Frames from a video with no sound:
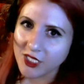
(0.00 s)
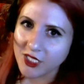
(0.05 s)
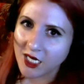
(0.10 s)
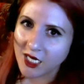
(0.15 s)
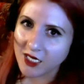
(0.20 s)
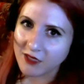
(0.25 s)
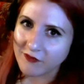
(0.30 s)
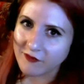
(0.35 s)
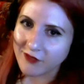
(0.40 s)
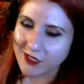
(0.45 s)
kind
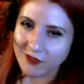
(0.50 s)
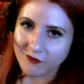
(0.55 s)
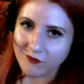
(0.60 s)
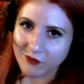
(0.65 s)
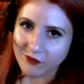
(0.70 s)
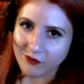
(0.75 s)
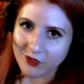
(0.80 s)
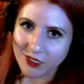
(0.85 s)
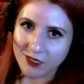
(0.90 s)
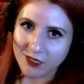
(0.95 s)
of
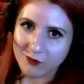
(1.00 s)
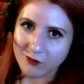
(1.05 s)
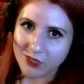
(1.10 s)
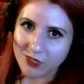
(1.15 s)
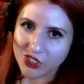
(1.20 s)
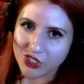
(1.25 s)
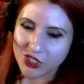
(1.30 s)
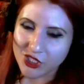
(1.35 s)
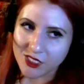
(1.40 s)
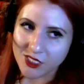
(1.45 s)
inadvertently
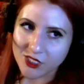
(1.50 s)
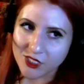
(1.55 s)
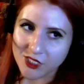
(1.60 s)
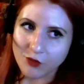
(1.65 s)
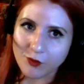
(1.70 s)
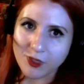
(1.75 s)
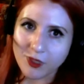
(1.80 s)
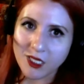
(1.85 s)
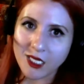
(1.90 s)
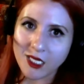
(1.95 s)
mentioned in your
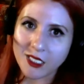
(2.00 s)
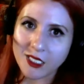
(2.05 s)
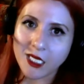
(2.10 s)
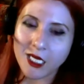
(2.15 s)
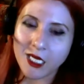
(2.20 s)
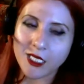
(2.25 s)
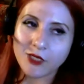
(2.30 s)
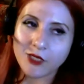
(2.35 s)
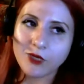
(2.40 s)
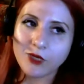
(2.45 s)
plot
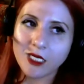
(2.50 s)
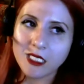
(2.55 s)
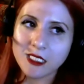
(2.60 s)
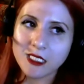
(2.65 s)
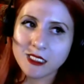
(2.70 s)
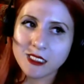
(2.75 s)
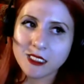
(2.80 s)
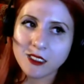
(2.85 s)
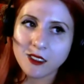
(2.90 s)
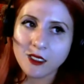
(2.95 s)

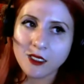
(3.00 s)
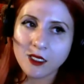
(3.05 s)
anyways,